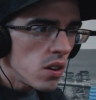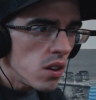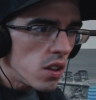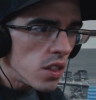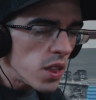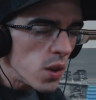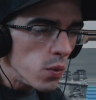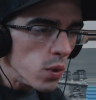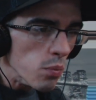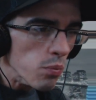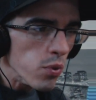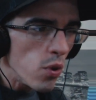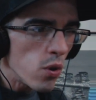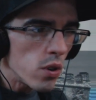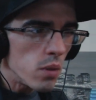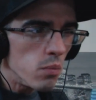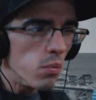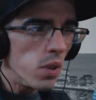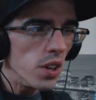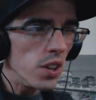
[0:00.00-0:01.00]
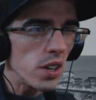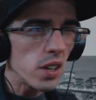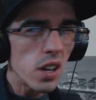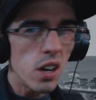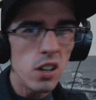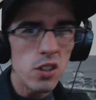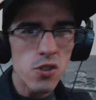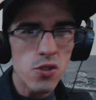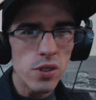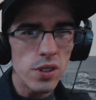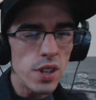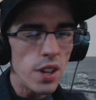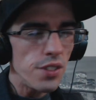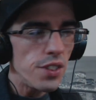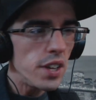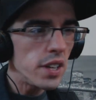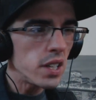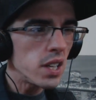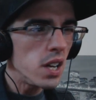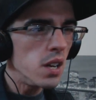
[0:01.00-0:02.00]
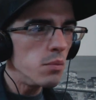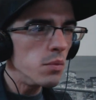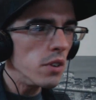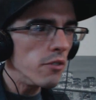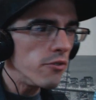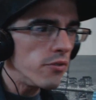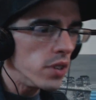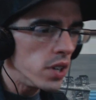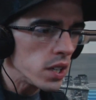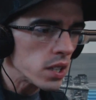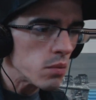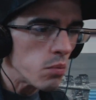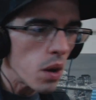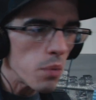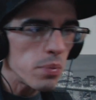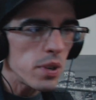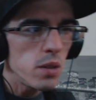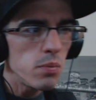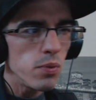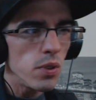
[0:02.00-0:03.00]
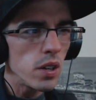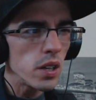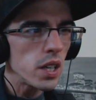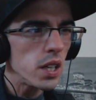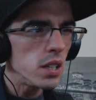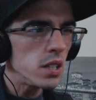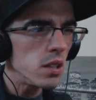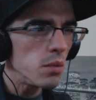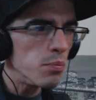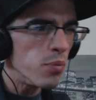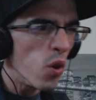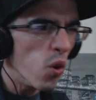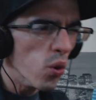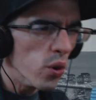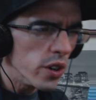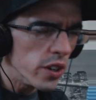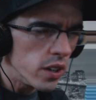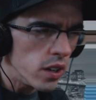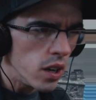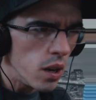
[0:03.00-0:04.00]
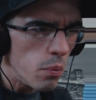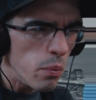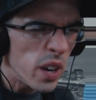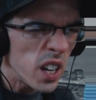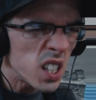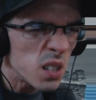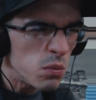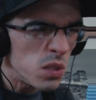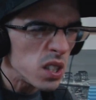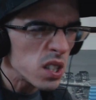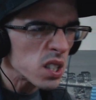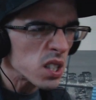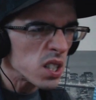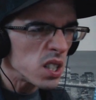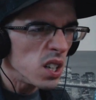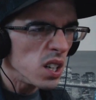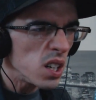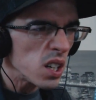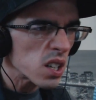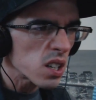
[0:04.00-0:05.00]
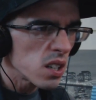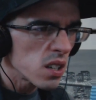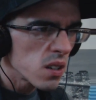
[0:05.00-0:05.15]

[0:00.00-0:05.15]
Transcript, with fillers: They were broken by the country that they came to fix. My people are getting deported and it makes me sick.